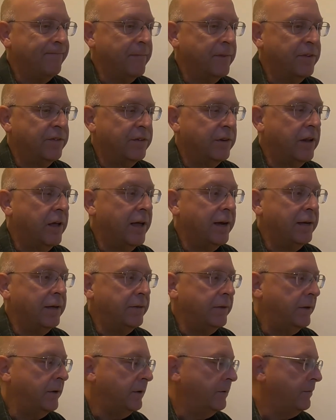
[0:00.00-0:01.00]
slot in
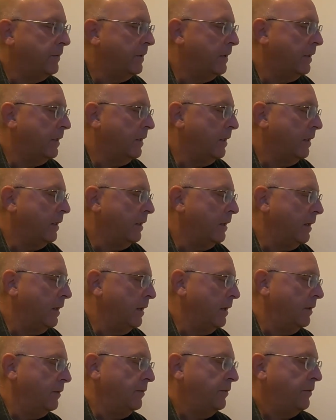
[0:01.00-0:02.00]
there.
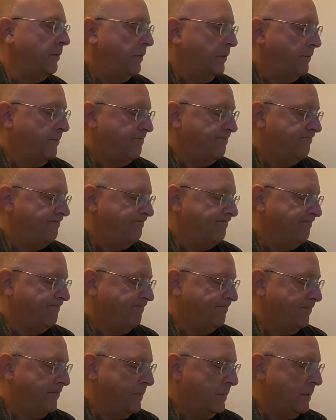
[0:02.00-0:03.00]
And
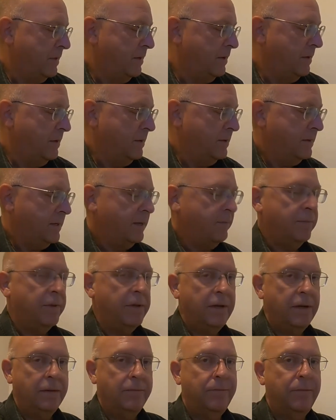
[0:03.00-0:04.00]
same
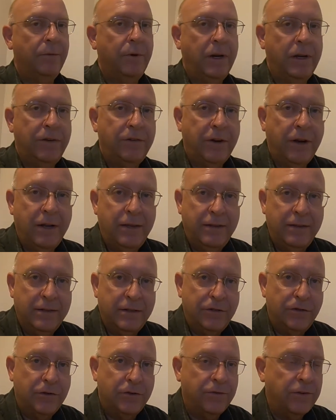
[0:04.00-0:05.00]
thing when I tried this
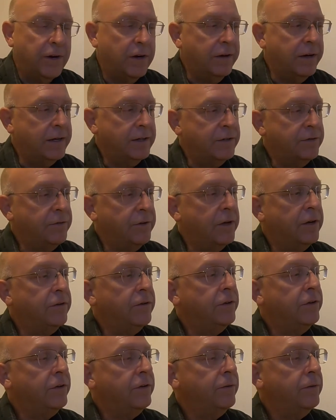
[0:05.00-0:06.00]
Surefire
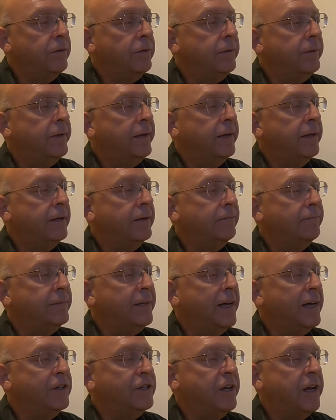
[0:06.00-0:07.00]
X300U
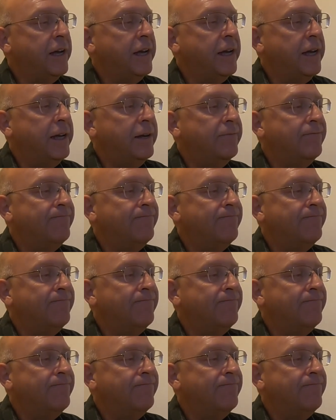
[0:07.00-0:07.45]
-A,